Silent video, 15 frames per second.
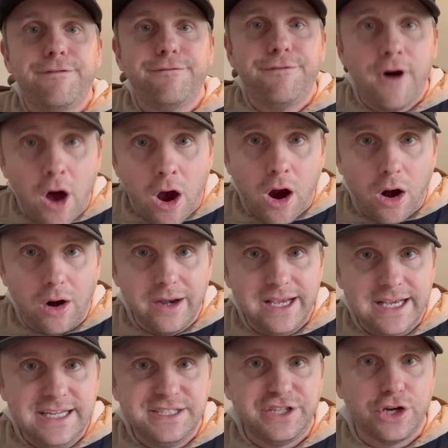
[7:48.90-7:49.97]
far
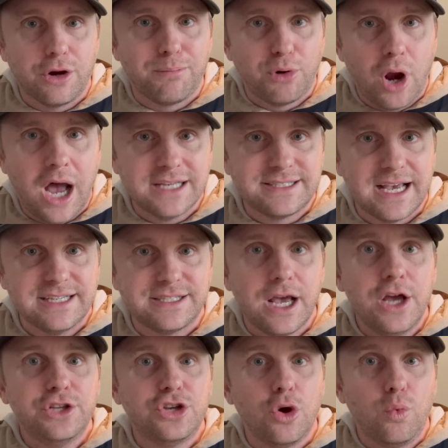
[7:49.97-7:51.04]
easier process
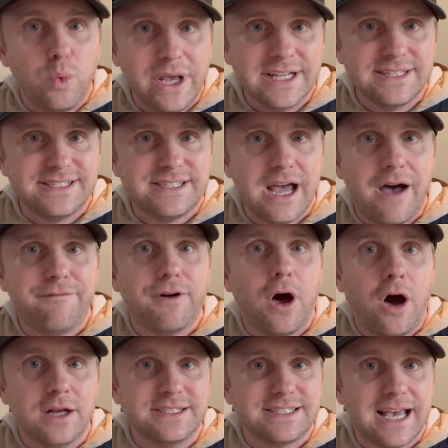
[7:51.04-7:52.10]
to win stuff
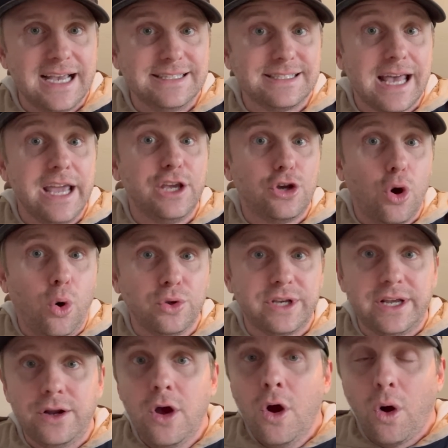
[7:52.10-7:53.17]
on sites like
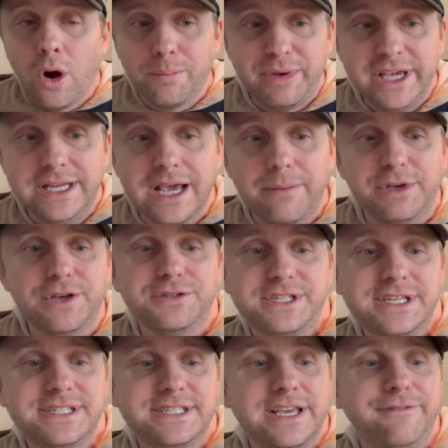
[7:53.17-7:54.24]
Goldin or
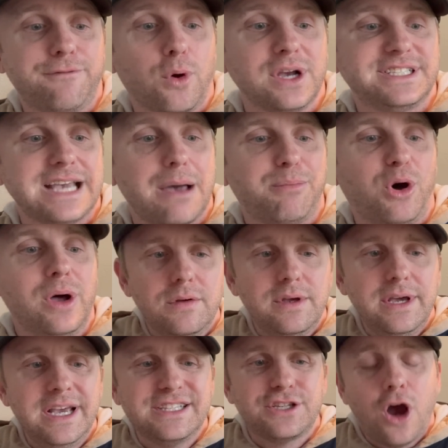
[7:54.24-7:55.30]
PWCC, for example.
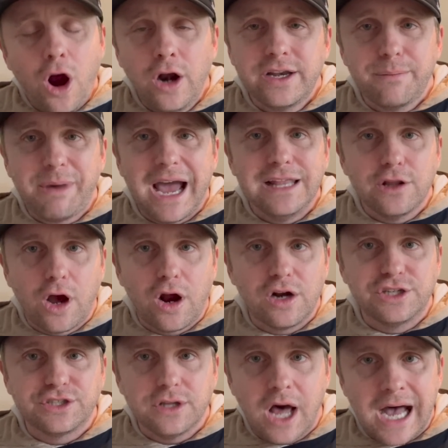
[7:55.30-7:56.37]
It's hard to buy
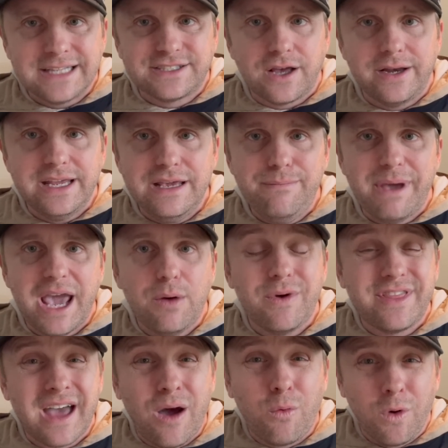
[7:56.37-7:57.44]
large lots on eBay
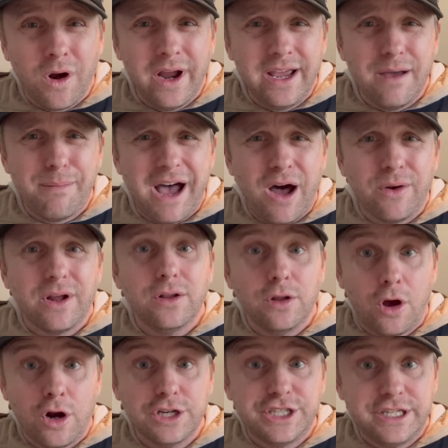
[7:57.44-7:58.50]
without worrying about
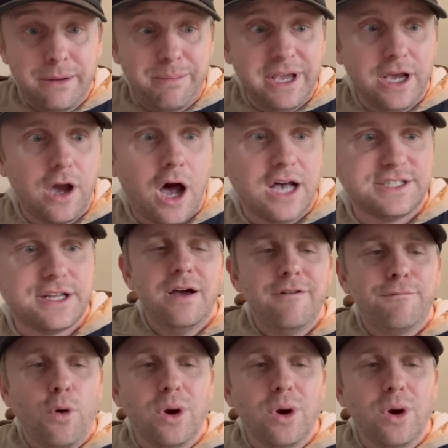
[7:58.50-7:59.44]
large shipping costs. For